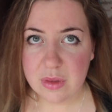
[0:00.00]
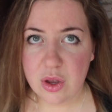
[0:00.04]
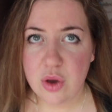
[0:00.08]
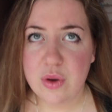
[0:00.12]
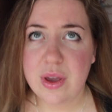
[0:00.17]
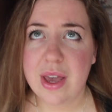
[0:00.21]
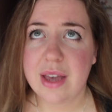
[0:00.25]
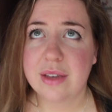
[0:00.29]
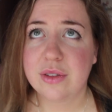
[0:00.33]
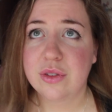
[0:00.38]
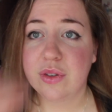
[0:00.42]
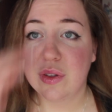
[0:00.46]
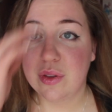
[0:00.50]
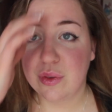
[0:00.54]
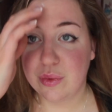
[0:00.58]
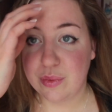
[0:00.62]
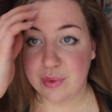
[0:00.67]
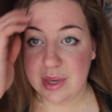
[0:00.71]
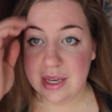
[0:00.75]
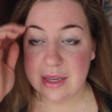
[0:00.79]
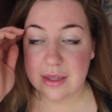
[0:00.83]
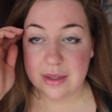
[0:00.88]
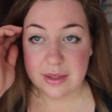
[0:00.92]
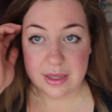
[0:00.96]
Oh yeah, so the
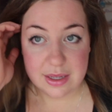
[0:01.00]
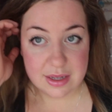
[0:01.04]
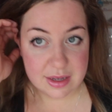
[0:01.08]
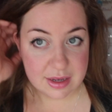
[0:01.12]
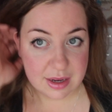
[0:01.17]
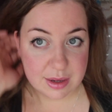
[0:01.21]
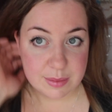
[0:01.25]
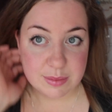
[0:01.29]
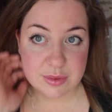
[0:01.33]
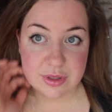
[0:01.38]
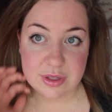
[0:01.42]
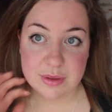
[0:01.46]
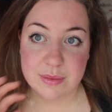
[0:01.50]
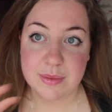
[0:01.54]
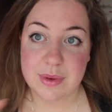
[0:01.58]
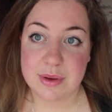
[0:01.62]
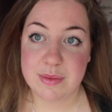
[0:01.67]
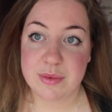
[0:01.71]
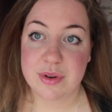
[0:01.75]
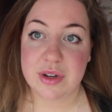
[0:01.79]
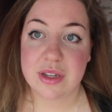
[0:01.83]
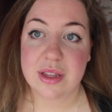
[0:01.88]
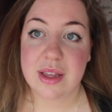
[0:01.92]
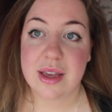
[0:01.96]
week leading up to my
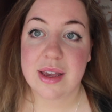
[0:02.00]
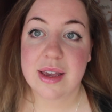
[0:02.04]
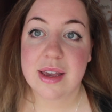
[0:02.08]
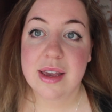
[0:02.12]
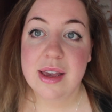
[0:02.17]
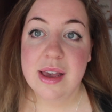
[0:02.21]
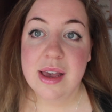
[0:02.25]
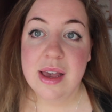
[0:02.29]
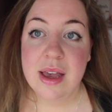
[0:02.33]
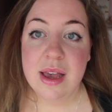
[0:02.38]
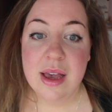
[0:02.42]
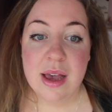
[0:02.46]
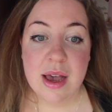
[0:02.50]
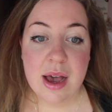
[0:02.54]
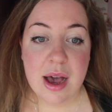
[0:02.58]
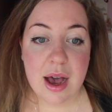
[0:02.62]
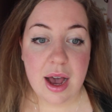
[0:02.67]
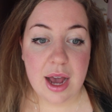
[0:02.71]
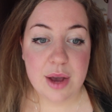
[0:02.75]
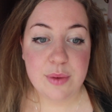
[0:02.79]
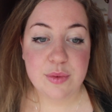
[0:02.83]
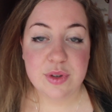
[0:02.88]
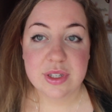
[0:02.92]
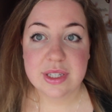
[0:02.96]
birthday,
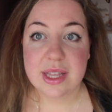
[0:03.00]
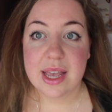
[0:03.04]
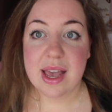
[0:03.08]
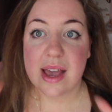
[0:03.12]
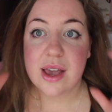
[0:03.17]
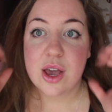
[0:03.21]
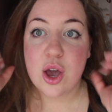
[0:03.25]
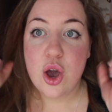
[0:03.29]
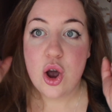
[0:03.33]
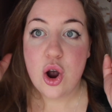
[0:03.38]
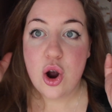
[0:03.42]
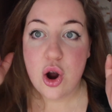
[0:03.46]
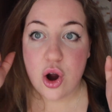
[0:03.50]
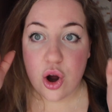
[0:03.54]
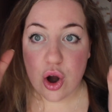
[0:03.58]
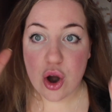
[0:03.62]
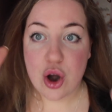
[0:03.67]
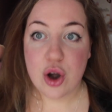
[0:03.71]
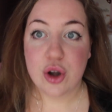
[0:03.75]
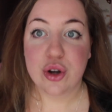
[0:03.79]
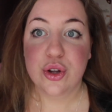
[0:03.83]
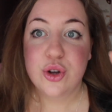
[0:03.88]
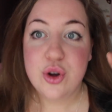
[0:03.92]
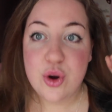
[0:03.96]
I was like
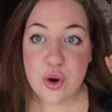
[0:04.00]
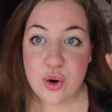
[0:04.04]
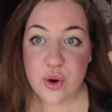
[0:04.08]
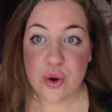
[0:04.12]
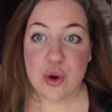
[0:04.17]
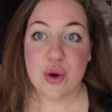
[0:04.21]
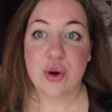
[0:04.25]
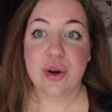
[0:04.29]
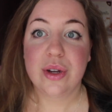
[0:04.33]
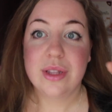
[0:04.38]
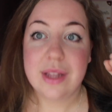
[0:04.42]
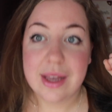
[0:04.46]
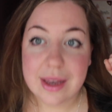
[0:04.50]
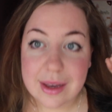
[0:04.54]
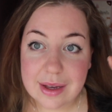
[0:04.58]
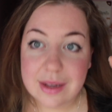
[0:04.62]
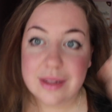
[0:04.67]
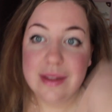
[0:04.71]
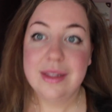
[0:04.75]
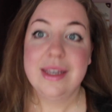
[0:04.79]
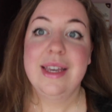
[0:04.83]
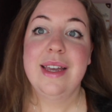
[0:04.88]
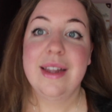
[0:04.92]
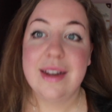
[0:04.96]
hardcore, like
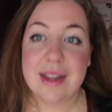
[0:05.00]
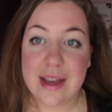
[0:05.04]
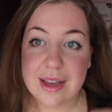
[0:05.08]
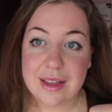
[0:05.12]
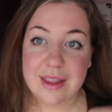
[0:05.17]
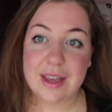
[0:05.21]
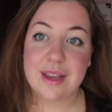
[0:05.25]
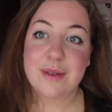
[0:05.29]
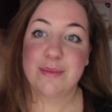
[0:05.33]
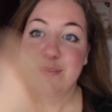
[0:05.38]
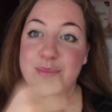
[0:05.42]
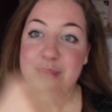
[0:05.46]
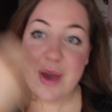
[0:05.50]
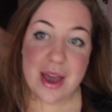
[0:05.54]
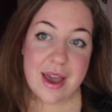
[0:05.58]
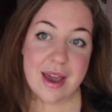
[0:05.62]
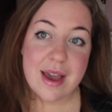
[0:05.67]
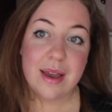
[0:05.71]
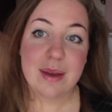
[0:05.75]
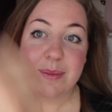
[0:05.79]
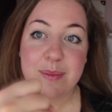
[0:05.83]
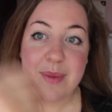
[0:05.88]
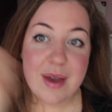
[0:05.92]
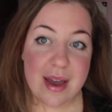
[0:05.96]
cleaning, like
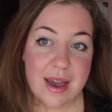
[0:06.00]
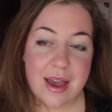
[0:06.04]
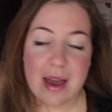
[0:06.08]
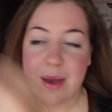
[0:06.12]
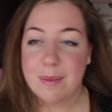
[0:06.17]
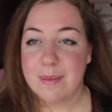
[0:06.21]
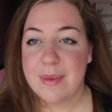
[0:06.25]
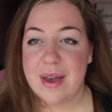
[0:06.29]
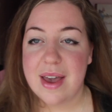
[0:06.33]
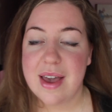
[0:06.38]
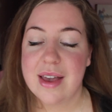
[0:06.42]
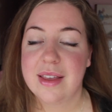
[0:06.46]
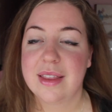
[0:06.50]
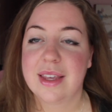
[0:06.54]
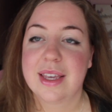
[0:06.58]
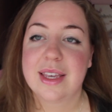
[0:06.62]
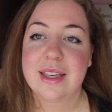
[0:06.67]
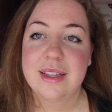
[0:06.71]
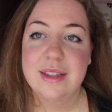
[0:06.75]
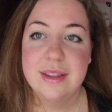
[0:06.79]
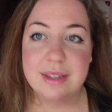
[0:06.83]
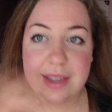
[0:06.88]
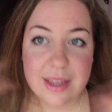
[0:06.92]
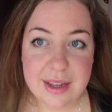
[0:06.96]
bang, bang, bang,
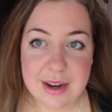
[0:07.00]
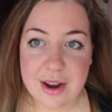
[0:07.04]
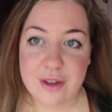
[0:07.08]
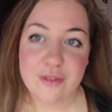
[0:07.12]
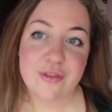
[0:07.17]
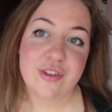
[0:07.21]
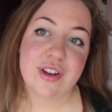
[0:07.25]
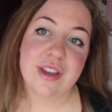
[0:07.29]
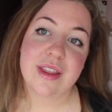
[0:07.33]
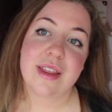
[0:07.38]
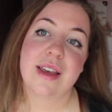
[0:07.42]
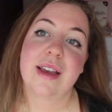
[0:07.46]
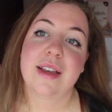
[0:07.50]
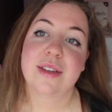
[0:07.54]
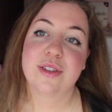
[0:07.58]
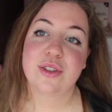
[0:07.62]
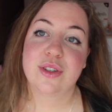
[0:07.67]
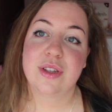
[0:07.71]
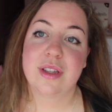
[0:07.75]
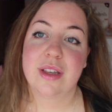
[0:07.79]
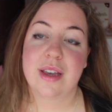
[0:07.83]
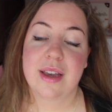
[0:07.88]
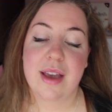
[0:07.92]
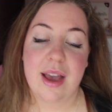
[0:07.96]
like clean everything.
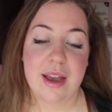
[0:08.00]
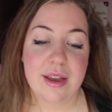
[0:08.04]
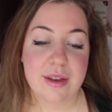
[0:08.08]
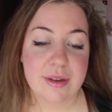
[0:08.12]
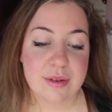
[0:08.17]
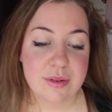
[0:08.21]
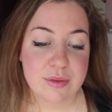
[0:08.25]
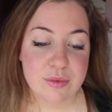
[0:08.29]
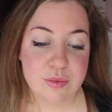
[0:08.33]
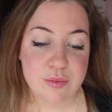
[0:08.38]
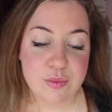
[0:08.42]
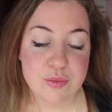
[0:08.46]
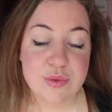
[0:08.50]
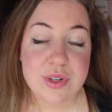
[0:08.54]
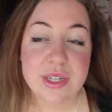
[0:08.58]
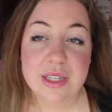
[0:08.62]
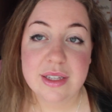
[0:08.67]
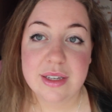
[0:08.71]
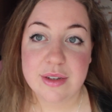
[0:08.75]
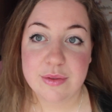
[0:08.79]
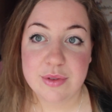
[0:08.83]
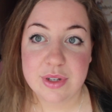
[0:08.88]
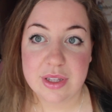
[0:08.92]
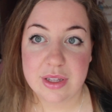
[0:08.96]
So like I
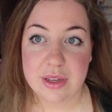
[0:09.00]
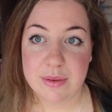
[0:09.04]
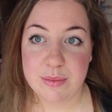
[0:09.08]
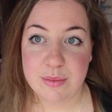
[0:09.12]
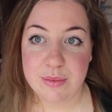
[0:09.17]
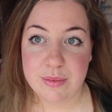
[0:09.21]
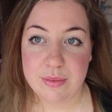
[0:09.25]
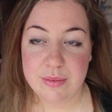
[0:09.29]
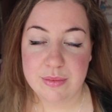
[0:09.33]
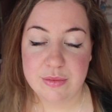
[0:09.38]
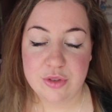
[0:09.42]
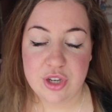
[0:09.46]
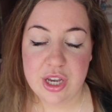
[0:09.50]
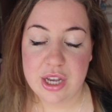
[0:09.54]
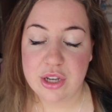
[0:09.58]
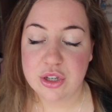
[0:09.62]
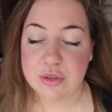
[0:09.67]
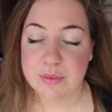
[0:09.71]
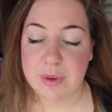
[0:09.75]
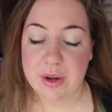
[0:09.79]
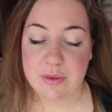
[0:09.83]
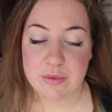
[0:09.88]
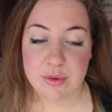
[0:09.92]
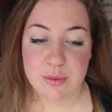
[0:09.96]
really
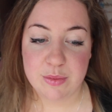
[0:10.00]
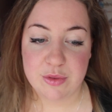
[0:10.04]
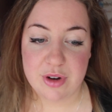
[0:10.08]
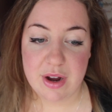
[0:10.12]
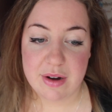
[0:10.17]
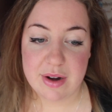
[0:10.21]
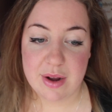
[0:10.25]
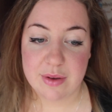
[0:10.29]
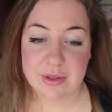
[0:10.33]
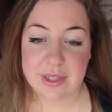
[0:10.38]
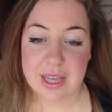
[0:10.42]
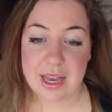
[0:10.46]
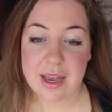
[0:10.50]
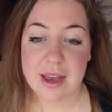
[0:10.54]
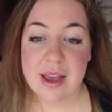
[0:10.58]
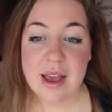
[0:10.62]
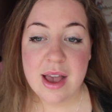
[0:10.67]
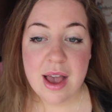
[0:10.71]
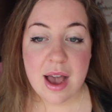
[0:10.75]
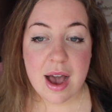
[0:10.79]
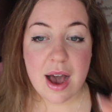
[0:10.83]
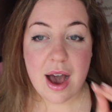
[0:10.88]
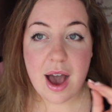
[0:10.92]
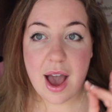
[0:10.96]
changed my room around. I was like,
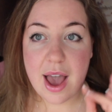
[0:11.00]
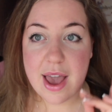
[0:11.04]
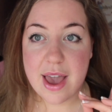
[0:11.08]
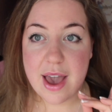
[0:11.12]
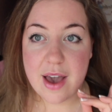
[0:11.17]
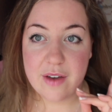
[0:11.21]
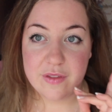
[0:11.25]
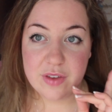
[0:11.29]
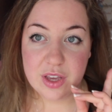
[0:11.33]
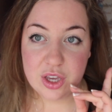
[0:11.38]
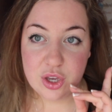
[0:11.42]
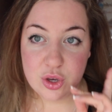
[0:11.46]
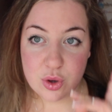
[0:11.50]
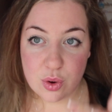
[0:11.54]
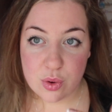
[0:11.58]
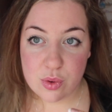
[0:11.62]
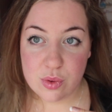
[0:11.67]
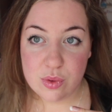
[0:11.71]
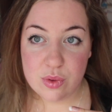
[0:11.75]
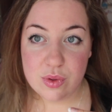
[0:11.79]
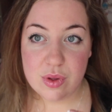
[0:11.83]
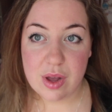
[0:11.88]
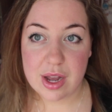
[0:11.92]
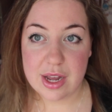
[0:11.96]
I have a
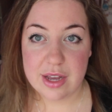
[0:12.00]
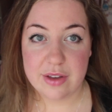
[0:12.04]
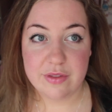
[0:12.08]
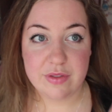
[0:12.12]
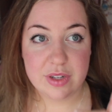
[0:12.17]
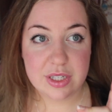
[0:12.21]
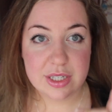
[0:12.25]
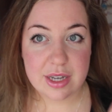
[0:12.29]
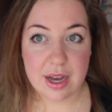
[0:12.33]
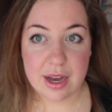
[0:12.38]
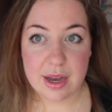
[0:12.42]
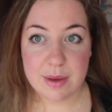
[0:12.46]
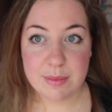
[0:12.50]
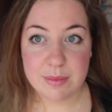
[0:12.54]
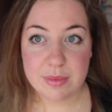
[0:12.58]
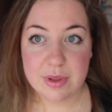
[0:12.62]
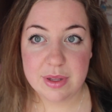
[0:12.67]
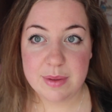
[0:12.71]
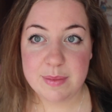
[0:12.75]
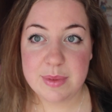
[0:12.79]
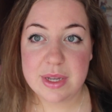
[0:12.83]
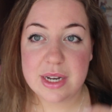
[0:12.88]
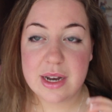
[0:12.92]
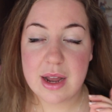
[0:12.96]
goal, I have a time
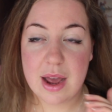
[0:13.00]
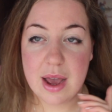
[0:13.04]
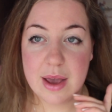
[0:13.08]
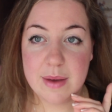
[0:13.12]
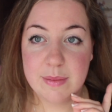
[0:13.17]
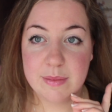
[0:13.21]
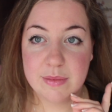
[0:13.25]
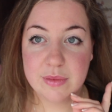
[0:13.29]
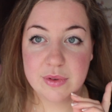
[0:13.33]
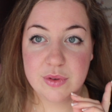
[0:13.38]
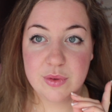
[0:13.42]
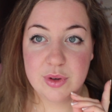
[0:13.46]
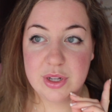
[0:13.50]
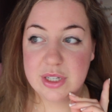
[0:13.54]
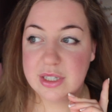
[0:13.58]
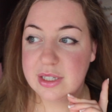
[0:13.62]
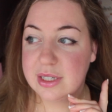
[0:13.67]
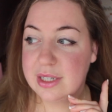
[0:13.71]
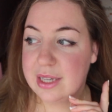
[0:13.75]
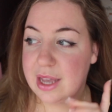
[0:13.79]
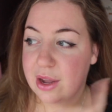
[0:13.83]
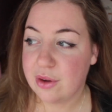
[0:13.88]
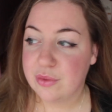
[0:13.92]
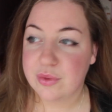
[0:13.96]
limit. I'm going
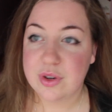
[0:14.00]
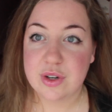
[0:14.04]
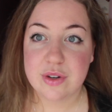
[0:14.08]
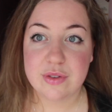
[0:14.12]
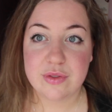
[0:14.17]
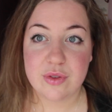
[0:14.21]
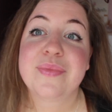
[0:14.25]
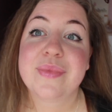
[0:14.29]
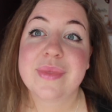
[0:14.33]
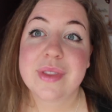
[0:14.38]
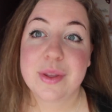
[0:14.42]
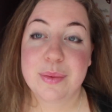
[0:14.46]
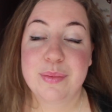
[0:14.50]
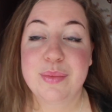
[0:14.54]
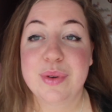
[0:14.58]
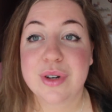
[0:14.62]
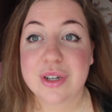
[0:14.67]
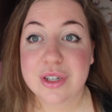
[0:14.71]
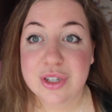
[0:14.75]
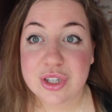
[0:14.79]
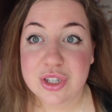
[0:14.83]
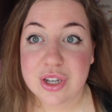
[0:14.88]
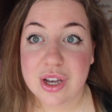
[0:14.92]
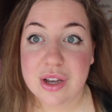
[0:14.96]
to get rid of the
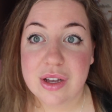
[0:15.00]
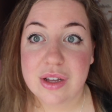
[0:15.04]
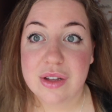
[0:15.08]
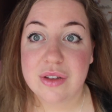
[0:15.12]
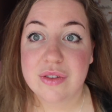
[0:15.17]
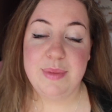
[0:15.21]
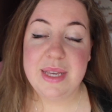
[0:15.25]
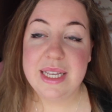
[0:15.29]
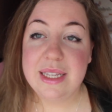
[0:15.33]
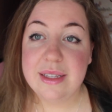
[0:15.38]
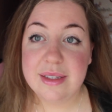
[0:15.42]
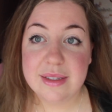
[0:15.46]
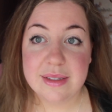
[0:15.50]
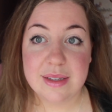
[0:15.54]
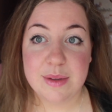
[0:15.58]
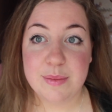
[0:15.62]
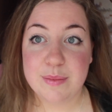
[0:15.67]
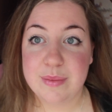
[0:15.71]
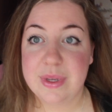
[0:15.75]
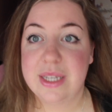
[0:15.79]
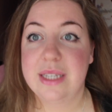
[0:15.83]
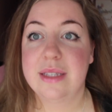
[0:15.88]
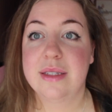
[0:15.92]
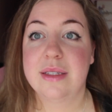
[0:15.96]
bookshelf, bins
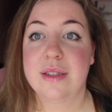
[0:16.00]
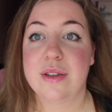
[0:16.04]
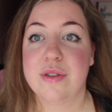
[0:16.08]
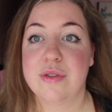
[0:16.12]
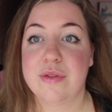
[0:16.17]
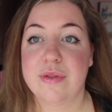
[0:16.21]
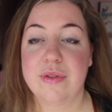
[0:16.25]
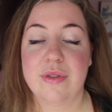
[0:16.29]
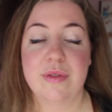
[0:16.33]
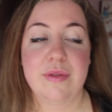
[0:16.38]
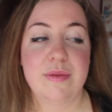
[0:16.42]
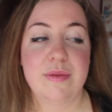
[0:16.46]
and bins of